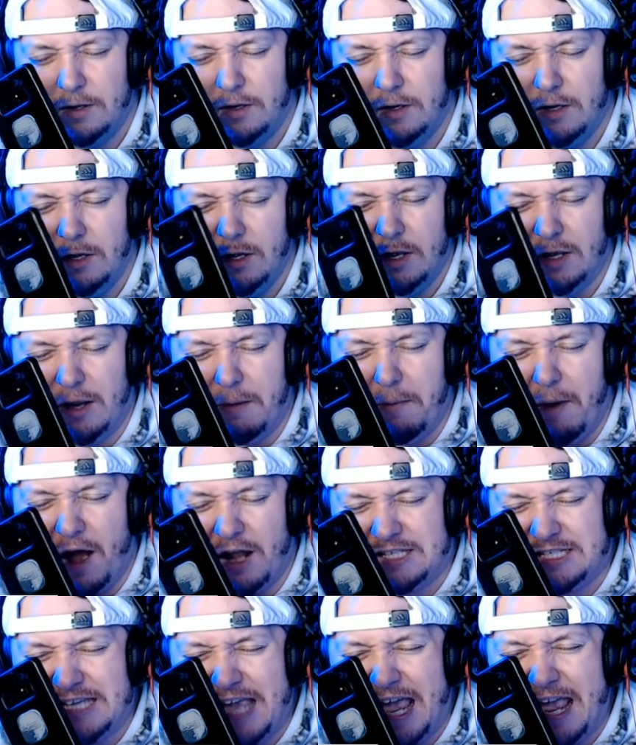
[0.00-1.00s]
Come on,
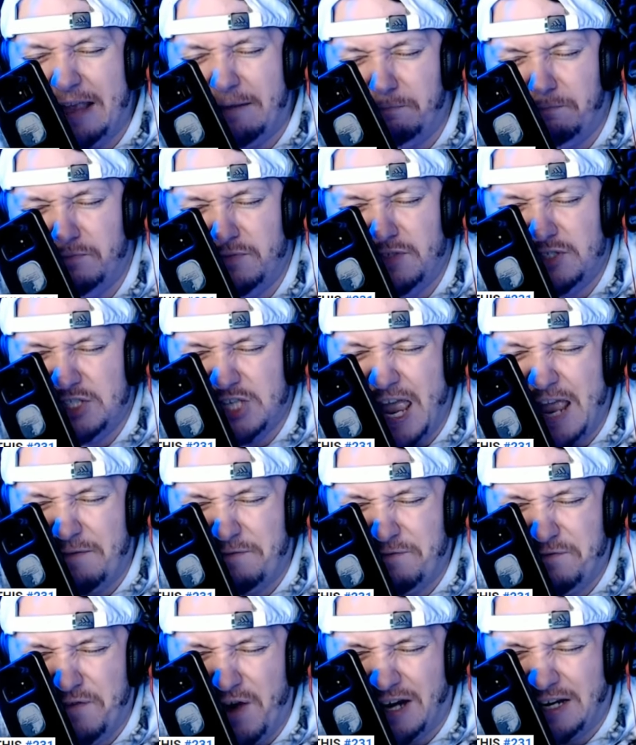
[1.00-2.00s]
say
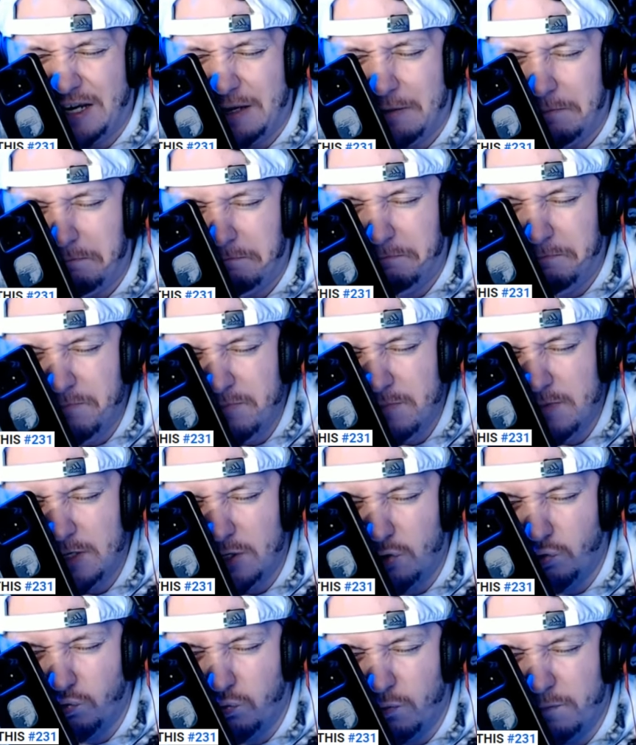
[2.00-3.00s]
fucking
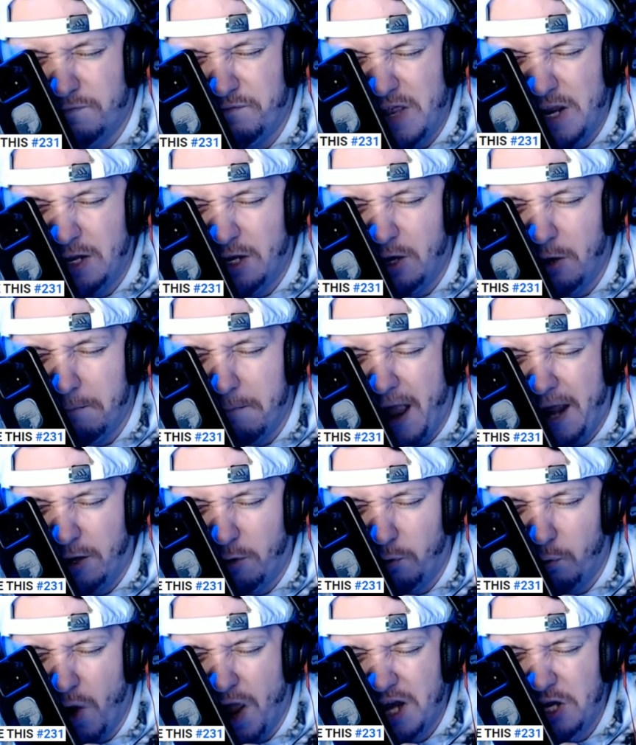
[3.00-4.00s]
fit into my
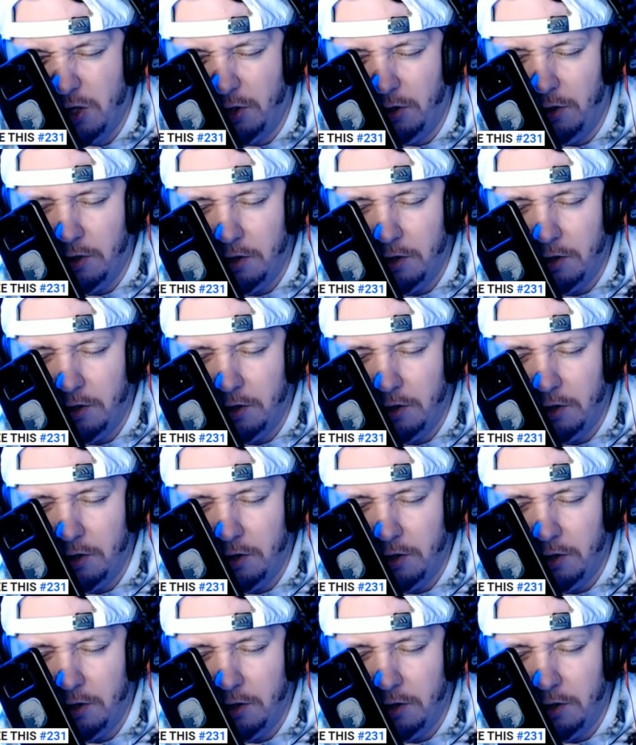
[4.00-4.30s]
grundle.